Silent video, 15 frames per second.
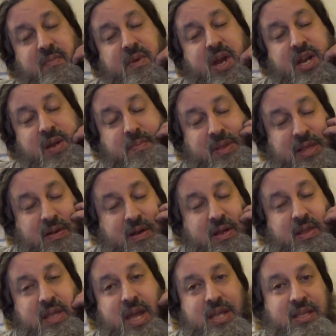end up
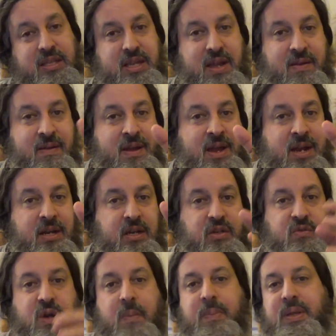clearing that uh,
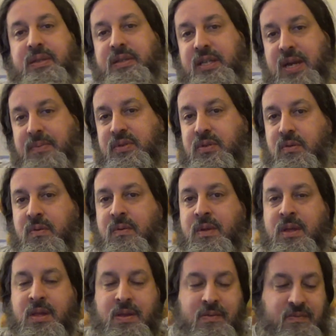discrepancy up. So
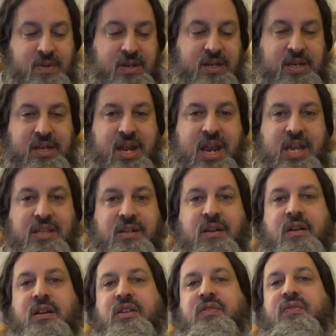the, the, days
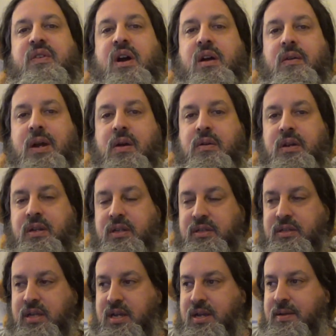aren't as far out
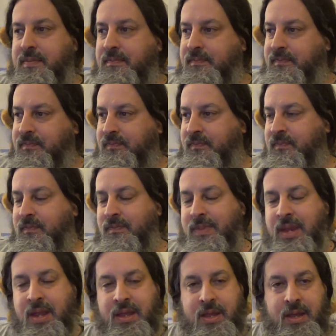as uh,
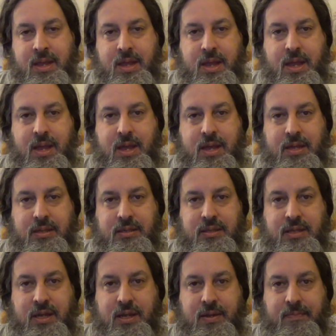
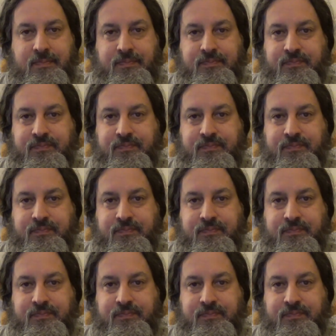as uh,